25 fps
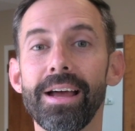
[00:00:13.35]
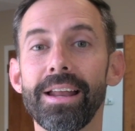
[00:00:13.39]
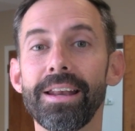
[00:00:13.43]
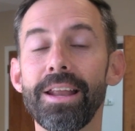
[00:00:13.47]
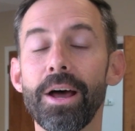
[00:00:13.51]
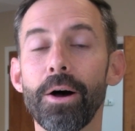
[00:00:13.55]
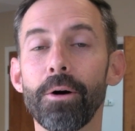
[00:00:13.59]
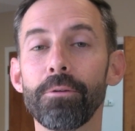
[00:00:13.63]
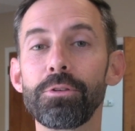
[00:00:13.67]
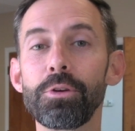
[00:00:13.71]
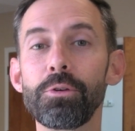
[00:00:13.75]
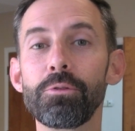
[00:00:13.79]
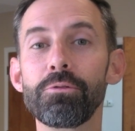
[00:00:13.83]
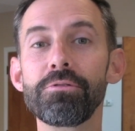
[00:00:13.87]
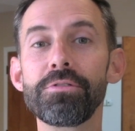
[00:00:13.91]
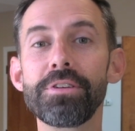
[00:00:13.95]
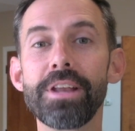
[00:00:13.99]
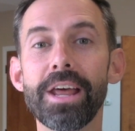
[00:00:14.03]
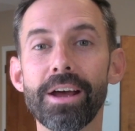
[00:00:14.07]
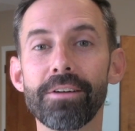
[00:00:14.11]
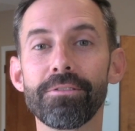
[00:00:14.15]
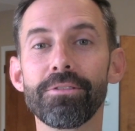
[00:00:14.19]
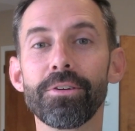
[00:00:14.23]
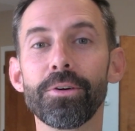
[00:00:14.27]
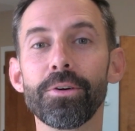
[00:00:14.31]
Now, if you've
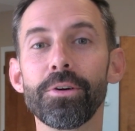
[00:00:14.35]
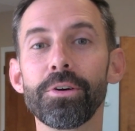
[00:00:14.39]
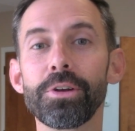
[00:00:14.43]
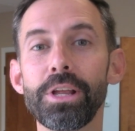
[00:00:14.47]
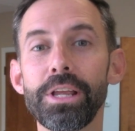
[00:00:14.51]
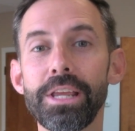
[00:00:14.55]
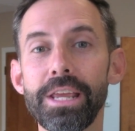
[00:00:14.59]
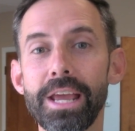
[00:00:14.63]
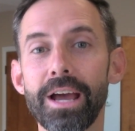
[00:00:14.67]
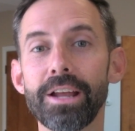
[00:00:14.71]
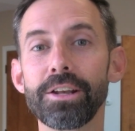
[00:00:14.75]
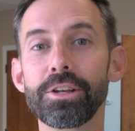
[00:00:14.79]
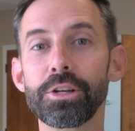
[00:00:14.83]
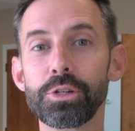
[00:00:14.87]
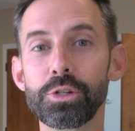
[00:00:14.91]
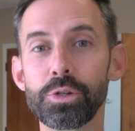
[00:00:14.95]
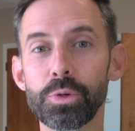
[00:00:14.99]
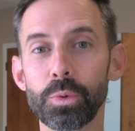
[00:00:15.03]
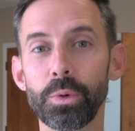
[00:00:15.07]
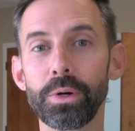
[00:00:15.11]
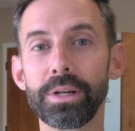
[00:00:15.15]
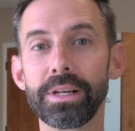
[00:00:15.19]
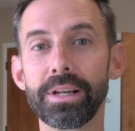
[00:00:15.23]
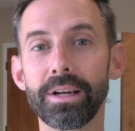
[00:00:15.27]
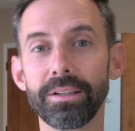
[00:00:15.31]
never yet
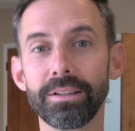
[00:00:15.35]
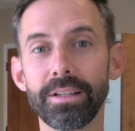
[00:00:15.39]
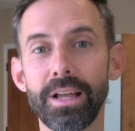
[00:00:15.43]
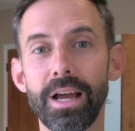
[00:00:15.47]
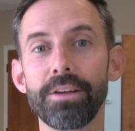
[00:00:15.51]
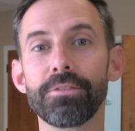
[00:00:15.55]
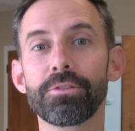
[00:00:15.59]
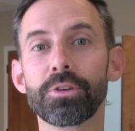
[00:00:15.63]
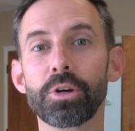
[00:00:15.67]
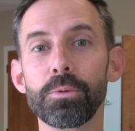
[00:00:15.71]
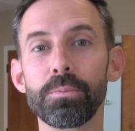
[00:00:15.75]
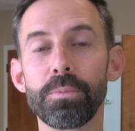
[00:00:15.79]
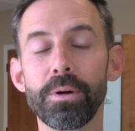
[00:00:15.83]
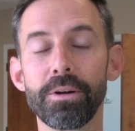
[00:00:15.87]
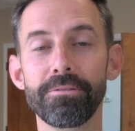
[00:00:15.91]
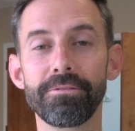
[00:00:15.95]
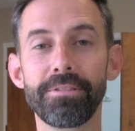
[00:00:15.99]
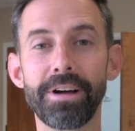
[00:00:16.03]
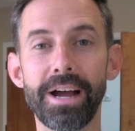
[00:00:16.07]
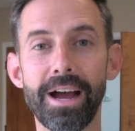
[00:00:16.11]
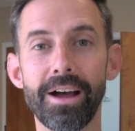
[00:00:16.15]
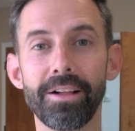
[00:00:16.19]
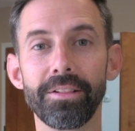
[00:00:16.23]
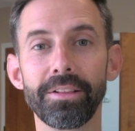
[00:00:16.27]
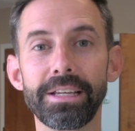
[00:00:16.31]
joined a life group at
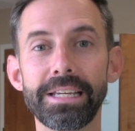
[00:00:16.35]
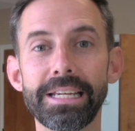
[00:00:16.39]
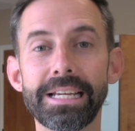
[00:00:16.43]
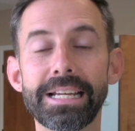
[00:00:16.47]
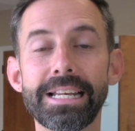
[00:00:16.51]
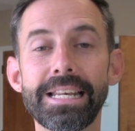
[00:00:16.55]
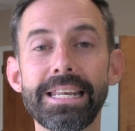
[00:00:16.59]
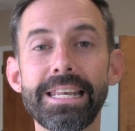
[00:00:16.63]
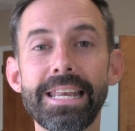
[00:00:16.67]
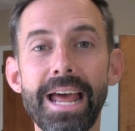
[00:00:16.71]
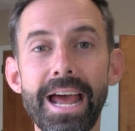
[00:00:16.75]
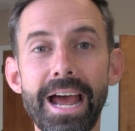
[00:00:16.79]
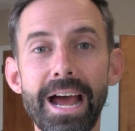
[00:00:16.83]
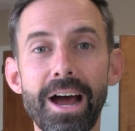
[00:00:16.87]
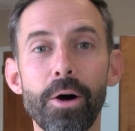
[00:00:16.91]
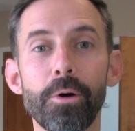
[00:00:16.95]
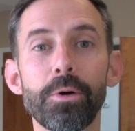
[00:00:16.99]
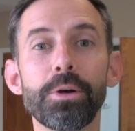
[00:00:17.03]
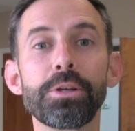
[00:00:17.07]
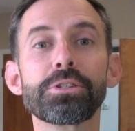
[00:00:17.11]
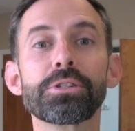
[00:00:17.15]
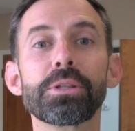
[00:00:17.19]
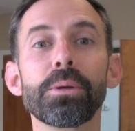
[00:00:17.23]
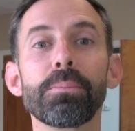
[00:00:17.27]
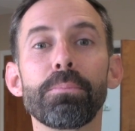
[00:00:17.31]
Valley, now
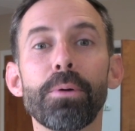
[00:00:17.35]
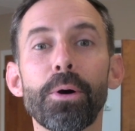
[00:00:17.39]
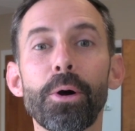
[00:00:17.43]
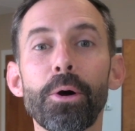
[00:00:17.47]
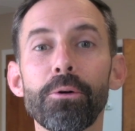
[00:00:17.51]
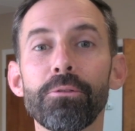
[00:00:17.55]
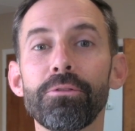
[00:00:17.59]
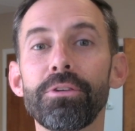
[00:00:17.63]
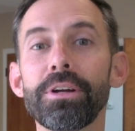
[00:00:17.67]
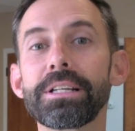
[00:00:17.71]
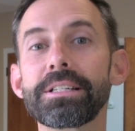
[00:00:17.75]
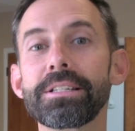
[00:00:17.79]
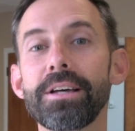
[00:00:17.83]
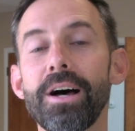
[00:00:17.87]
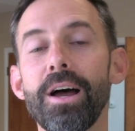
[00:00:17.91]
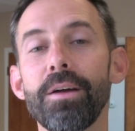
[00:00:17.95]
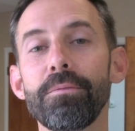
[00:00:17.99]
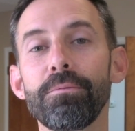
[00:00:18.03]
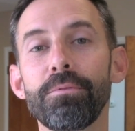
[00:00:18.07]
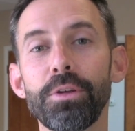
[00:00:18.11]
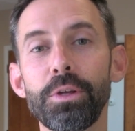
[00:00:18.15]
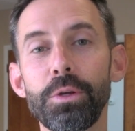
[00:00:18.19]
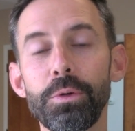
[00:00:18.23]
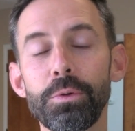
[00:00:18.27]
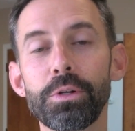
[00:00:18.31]
is the perfect
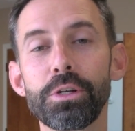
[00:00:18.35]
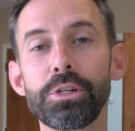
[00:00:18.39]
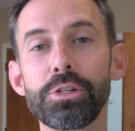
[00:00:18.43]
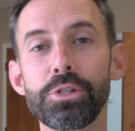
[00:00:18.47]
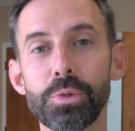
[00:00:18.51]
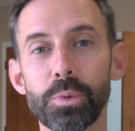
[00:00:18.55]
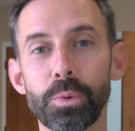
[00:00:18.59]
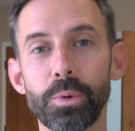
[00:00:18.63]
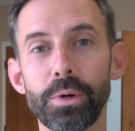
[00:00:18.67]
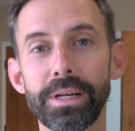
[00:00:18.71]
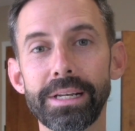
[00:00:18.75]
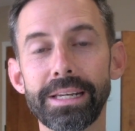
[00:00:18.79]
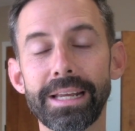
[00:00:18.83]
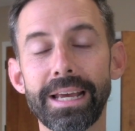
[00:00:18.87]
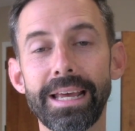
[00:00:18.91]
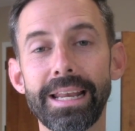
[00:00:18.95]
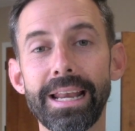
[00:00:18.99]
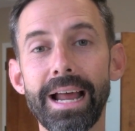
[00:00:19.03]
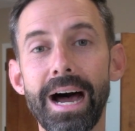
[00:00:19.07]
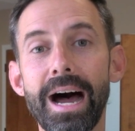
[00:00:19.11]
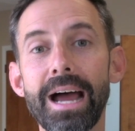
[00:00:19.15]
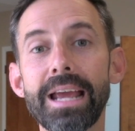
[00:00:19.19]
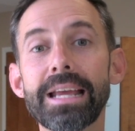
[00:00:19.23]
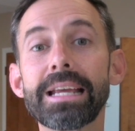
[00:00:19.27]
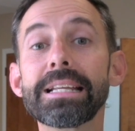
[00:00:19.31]
time for you to join. And
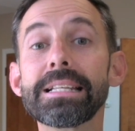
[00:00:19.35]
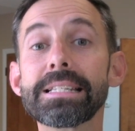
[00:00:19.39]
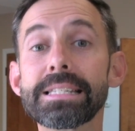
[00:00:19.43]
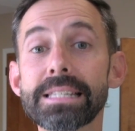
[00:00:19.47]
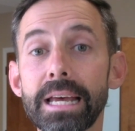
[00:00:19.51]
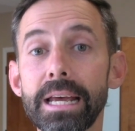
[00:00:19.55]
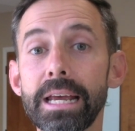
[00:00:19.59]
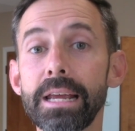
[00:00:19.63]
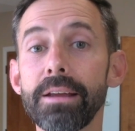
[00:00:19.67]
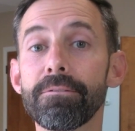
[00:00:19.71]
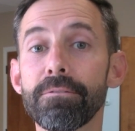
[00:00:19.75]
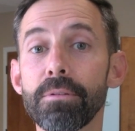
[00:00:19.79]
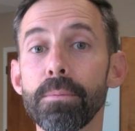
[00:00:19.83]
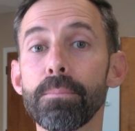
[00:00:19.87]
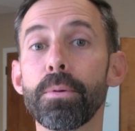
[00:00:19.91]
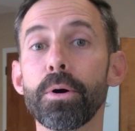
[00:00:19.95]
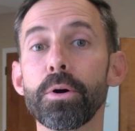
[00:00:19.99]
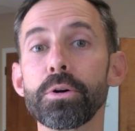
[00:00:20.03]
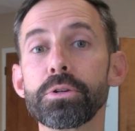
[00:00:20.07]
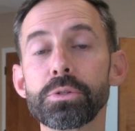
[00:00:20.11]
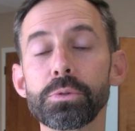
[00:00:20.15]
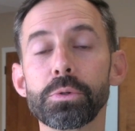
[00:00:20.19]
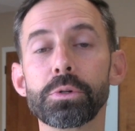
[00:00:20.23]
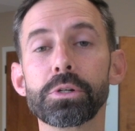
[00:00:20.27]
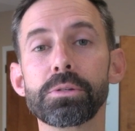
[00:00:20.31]
I can say from
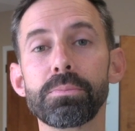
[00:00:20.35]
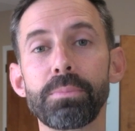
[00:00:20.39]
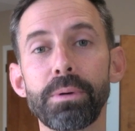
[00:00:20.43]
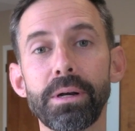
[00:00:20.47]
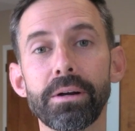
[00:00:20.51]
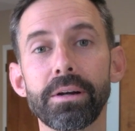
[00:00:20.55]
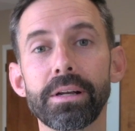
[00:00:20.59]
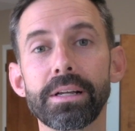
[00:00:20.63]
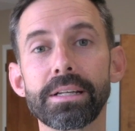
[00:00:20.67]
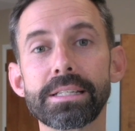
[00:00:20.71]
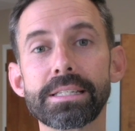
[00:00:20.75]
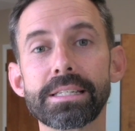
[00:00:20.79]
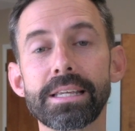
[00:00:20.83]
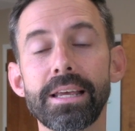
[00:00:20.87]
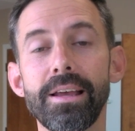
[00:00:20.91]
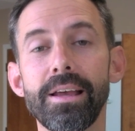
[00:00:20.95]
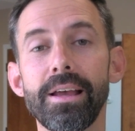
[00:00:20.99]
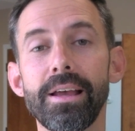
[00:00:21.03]
personal experience